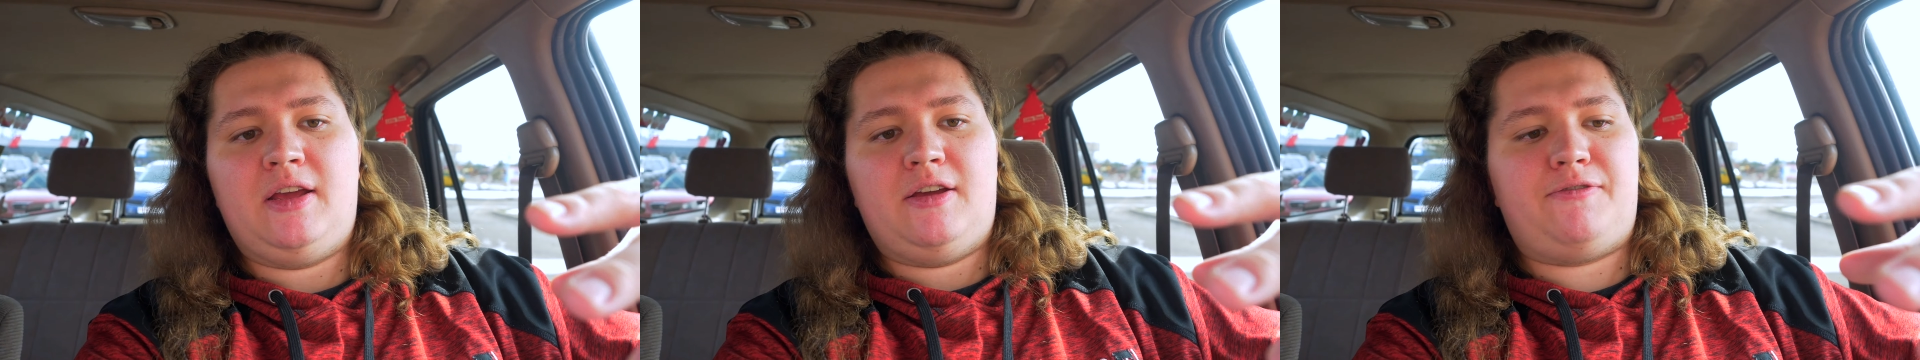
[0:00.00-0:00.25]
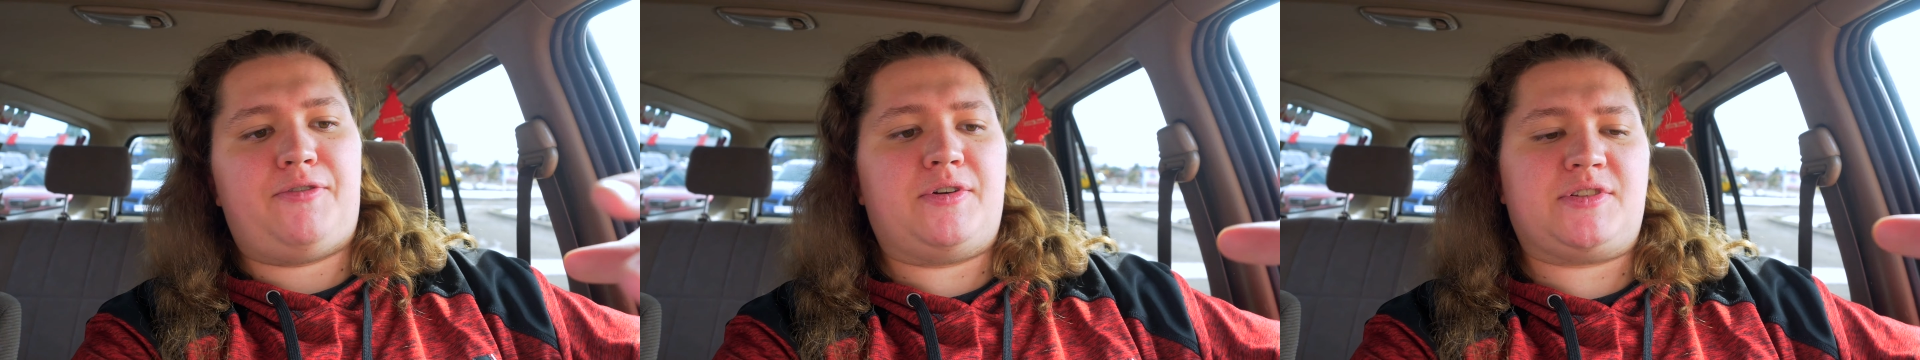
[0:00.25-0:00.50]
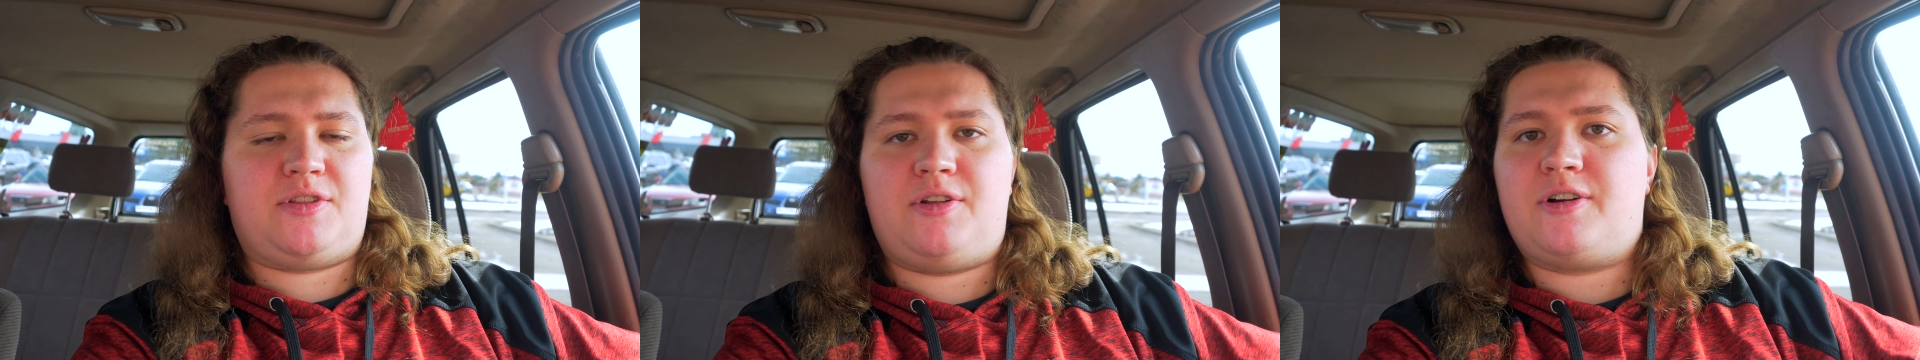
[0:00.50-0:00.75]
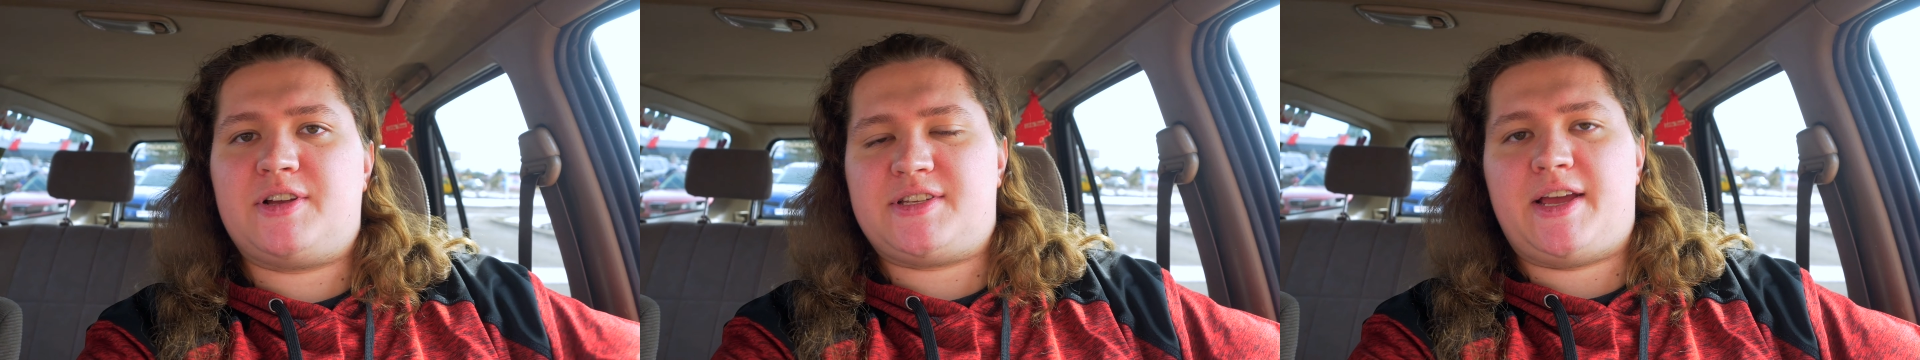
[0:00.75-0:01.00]
for as
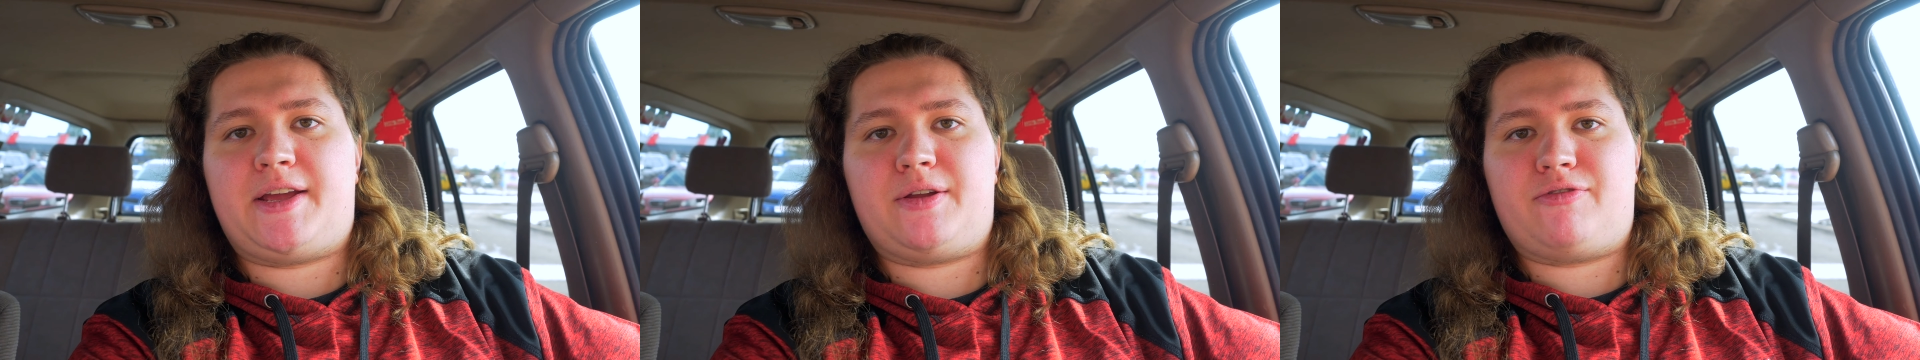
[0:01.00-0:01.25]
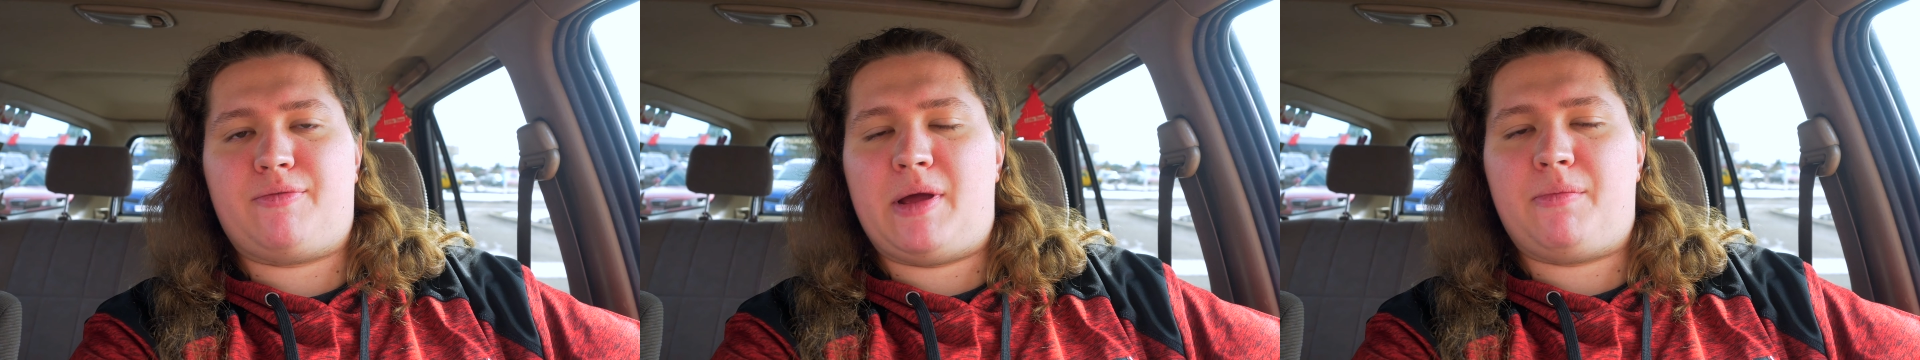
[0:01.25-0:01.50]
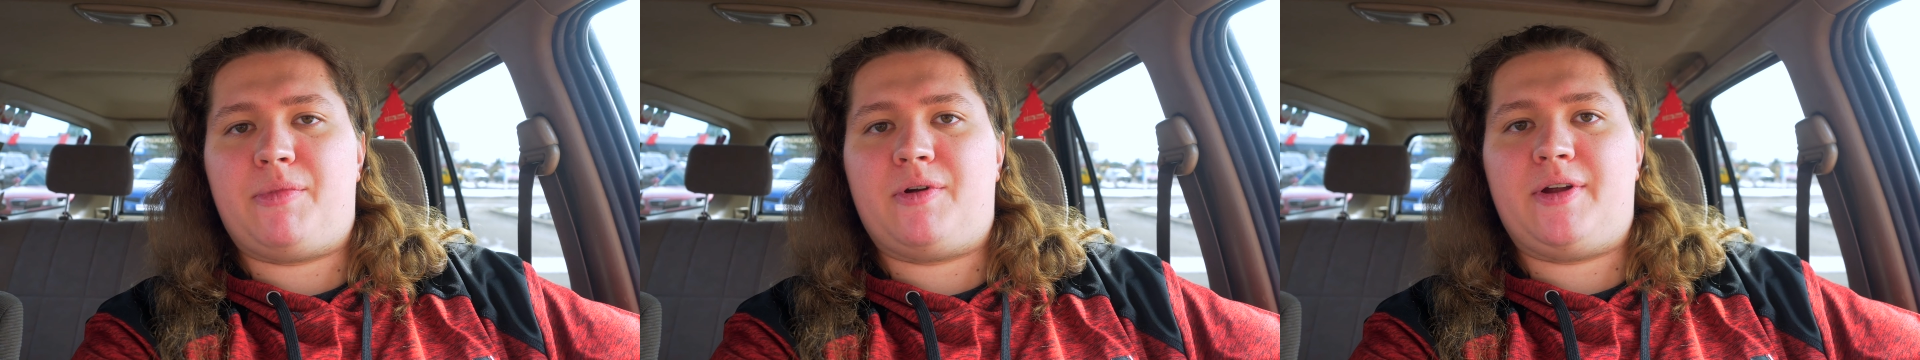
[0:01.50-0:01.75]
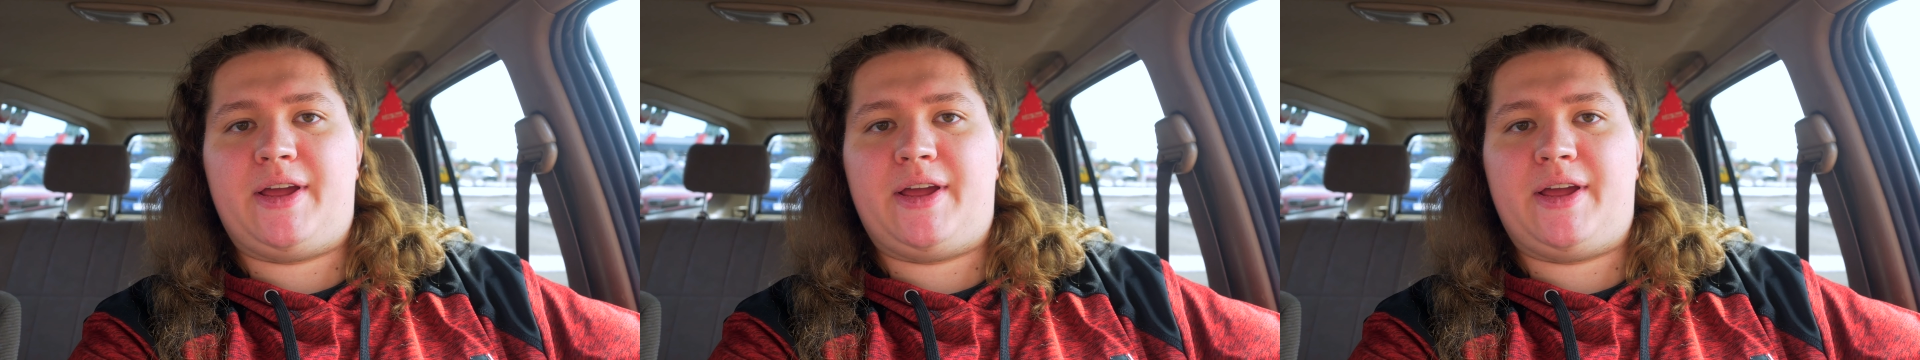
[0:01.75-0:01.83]
long as I can remember,